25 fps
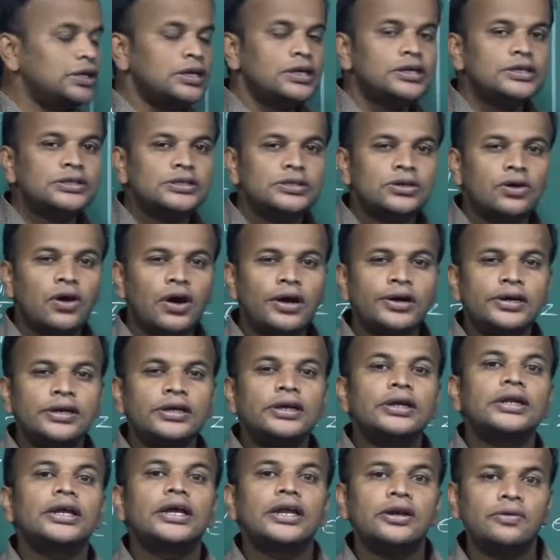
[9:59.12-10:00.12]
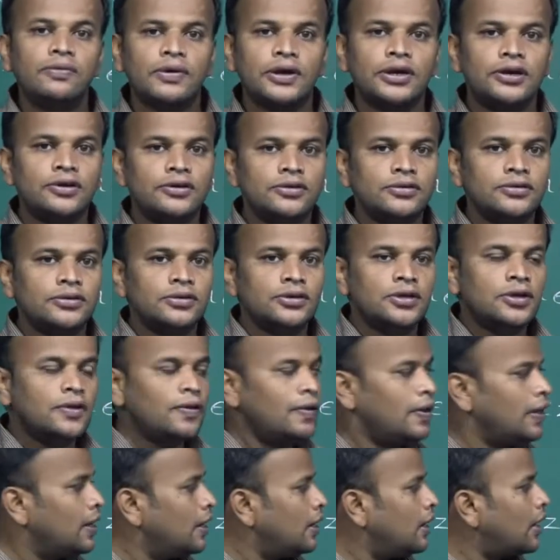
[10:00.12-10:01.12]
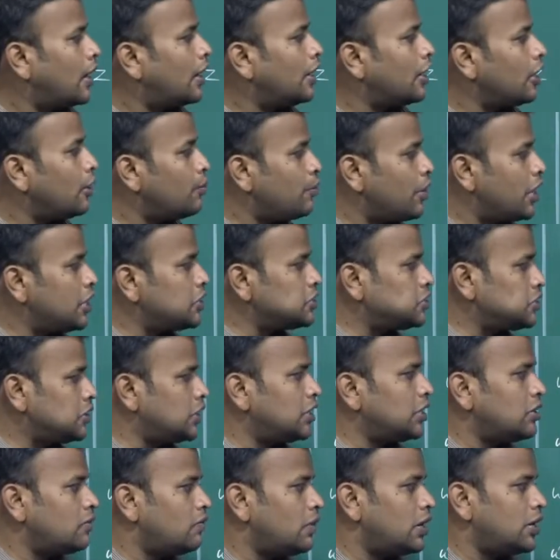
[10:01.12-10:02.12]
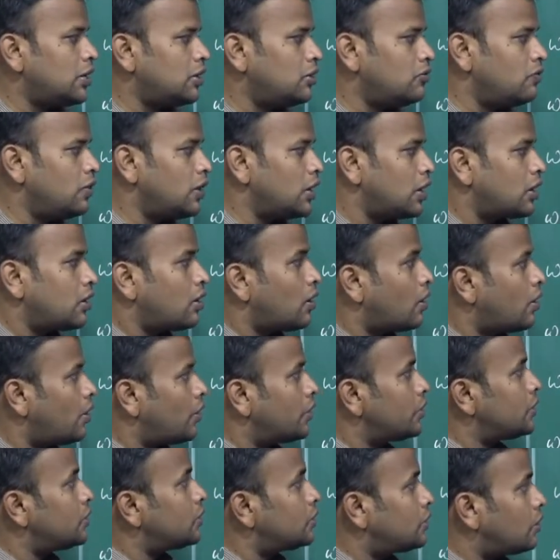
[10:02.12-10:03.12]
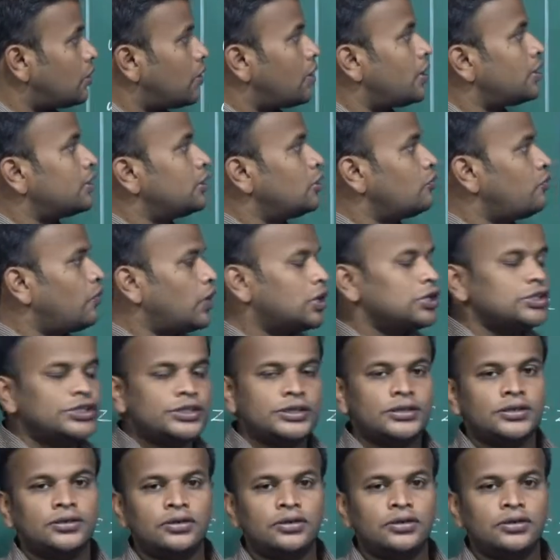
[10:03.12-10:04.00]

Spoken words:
is not a real value. Imaginary value we can't draw the function.